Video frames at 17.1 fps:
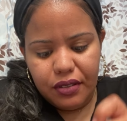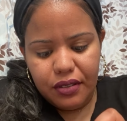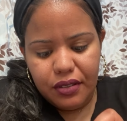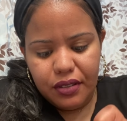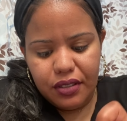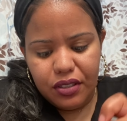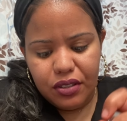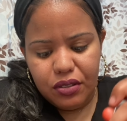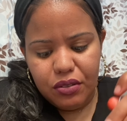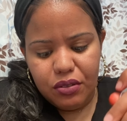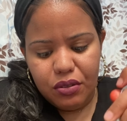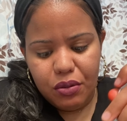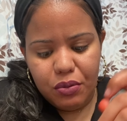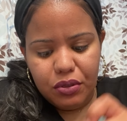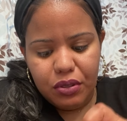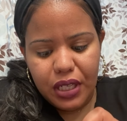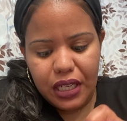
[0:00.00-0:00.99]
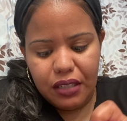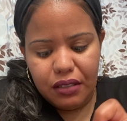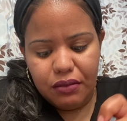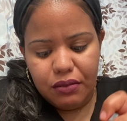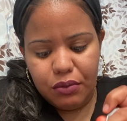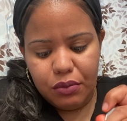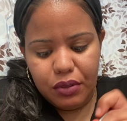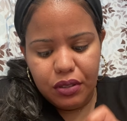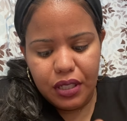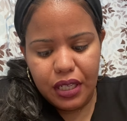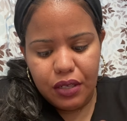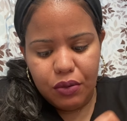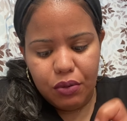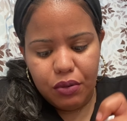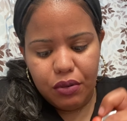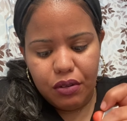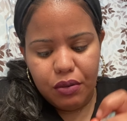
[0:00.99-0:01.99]
Because you know when you add
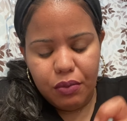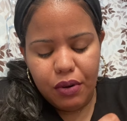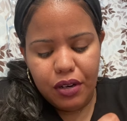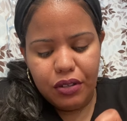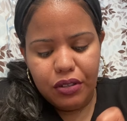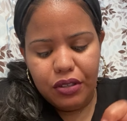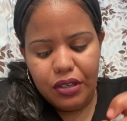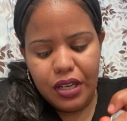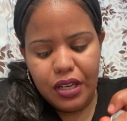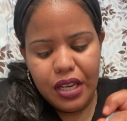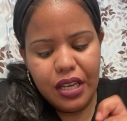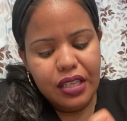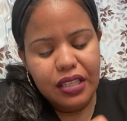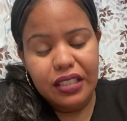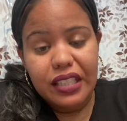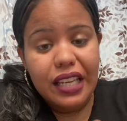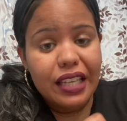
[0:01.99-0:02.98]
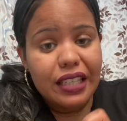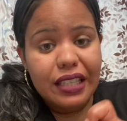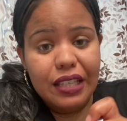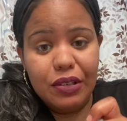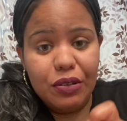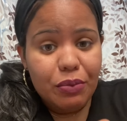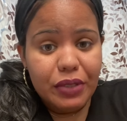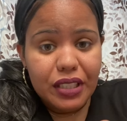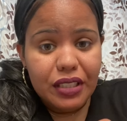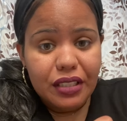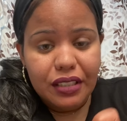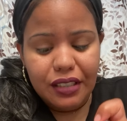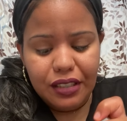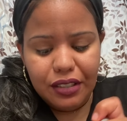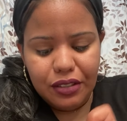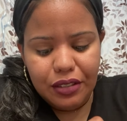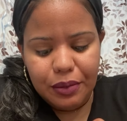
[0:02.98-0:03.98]
oil and water, yeah, they will mix
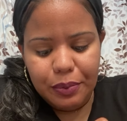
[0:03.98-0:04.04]
together.